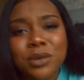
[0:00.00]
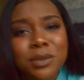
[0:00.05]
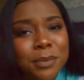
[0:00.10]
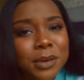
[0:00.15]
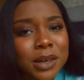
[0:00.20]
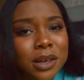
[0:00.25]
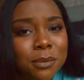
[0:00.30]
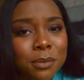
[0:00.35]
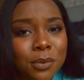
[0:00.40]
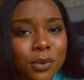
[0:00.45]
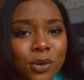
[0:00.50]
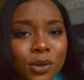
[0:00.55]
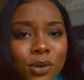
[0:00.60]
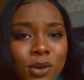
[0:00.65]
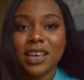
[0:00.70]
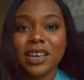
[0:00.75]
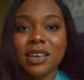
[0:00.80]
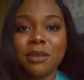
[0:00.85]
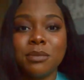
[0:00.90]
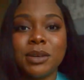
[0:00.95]
people.
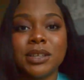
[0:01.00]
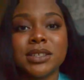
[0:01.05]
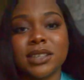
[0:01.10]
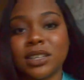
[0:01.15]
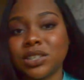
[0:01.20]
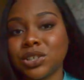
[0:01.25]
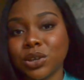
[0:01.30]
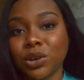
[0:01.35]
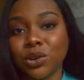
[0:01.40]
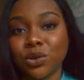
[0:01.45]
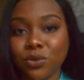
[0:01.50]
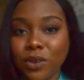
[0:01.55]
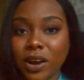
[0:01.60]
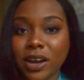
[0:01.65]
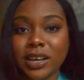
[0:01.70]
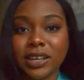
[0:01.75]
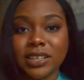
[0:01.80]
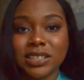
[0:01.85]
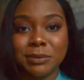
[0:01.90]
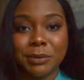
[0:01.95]
It can be such a
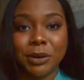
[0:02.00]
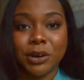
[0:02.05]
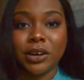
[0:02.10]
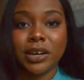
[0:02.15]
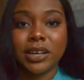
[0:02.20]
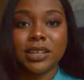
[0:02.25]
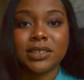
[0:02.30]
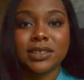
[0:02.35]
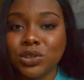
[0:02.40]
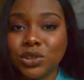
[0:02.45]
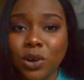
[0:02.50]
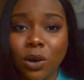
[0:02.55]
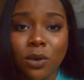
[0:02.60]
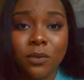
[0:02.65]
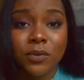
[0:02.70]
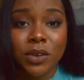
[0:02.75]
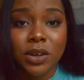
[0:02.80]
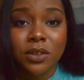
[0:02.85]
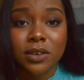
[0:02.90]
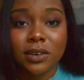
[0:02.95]
great experience. Don't
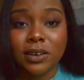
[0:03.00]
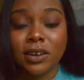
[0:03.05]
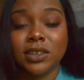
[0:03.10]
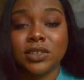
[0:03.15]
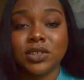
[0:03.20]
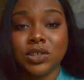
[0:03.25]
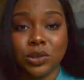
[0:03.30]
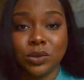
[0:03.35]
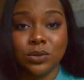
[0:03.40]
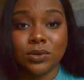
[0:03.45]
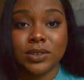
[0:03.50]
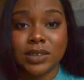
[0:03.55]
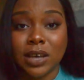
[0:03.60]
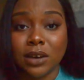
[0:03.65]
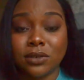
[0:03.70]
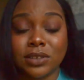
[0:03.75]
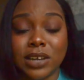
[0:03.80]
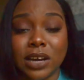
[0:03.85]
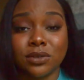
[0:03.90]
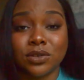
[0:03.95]
feel the need to
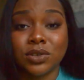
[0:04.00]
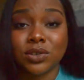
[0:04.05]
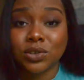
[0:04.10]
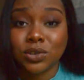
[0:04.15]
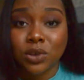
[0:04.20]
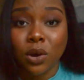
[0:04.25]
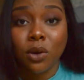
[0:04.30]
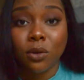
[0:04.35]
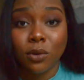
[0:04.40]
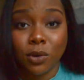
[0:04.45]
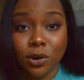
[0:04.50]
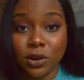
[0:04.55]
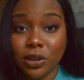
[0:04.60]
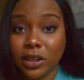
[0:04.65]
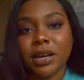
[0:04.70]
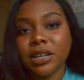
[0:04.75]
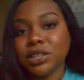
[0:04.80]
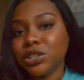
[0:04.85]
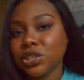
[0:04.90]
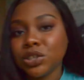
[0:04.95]
settle down so
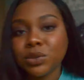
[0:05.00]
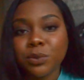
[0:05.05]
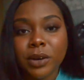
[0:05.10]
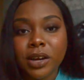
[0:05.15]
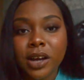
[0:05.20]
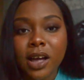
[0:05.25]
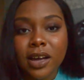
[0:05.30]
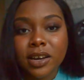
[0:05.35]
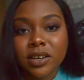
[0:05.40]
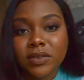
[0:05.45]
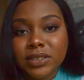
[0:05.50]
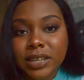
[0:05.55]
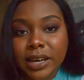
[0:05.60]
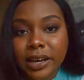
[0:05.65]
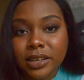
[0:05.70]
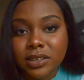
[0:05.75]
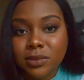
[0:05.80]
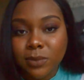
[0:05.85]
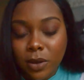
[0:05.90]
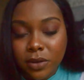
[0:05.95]
early. I just want to kind of say
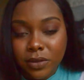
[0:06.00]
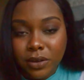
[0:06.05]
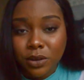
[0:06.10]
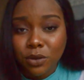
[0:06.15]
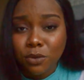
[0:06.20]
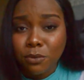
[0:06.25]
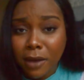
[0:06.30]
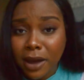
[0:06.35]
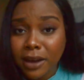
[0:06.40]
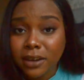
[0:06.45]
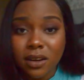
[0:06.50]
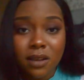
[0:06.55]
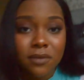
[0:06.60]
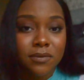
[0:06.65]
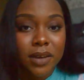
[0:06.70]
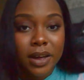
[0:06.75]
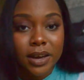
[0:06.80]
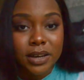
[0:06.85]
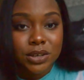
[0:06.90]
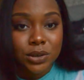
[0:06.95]
as well that you might not
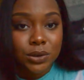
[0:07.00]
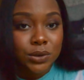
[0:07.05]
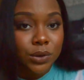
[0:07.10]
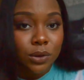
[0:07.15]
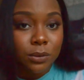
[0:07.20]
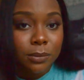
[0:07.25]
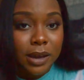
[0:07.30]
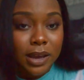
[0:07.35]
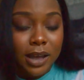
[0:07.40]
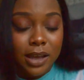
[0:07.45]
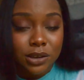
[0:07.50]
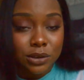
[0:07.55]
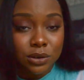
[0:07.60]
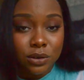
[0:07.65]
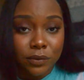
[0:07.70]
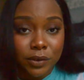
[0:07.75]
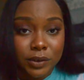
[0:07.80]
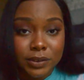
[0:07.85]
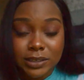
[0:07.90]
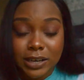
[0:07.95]
find your soulmate at
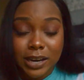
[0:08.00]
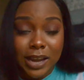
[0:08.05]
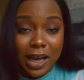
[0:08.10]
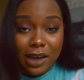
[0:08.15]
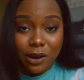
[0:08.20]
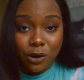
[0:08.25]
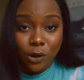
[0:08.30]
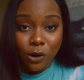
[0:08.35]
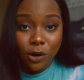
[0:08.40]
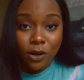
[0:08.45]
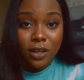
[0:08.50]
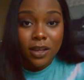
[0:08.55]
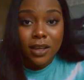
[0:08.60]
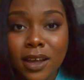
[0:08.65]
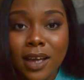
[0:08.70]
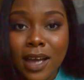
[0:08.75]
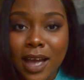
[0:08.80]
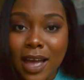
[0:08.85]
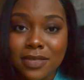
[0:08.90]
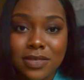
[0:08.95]
university at all,
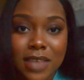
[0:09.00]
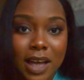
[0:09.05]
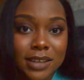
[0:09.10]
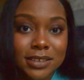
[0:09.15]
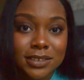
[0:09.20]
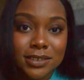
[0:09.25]
and that's